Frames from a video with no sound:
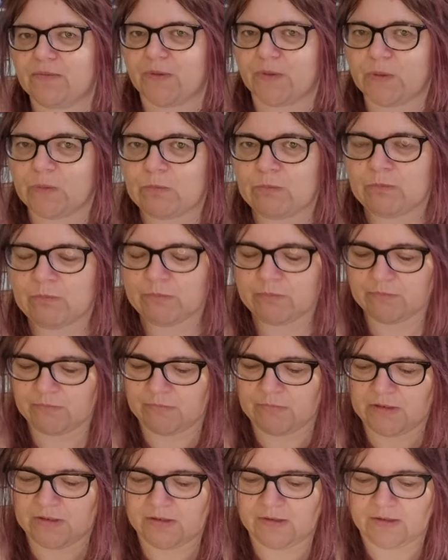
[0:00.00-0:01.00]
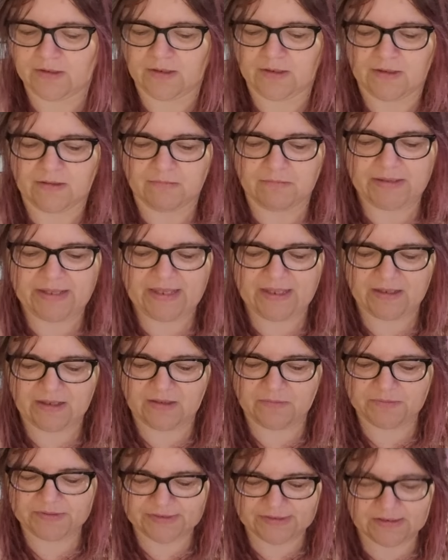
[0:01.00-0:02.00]
room, but
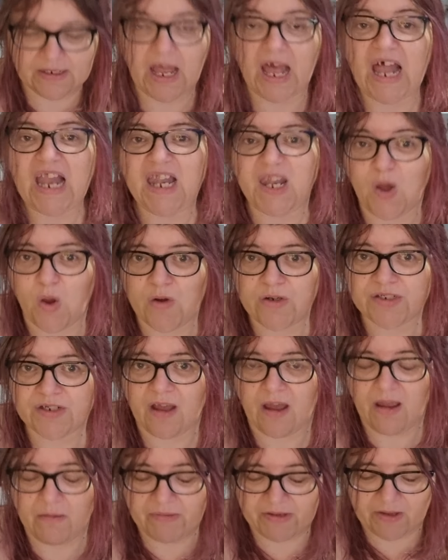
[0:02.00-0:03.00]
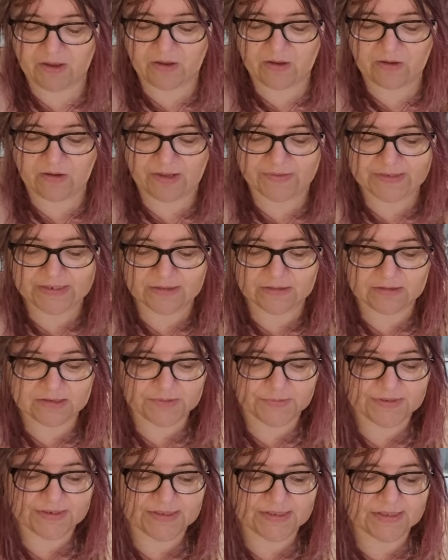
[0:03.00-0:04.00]
it was a long time ago. I think
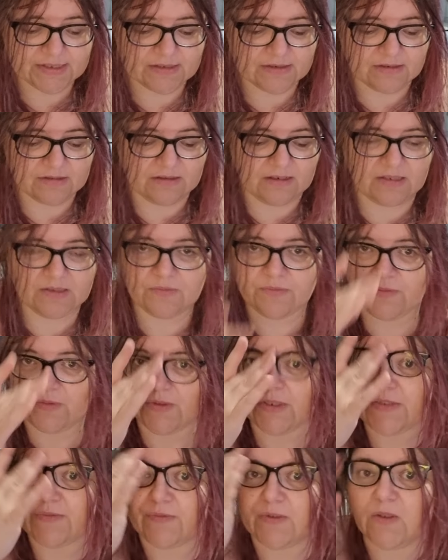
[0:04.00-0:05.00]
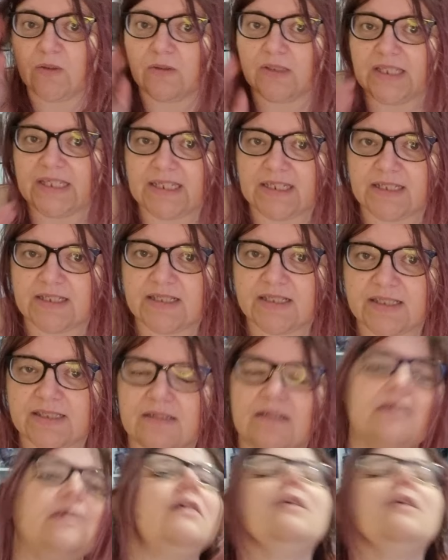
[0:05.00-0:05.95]
this was in the first few years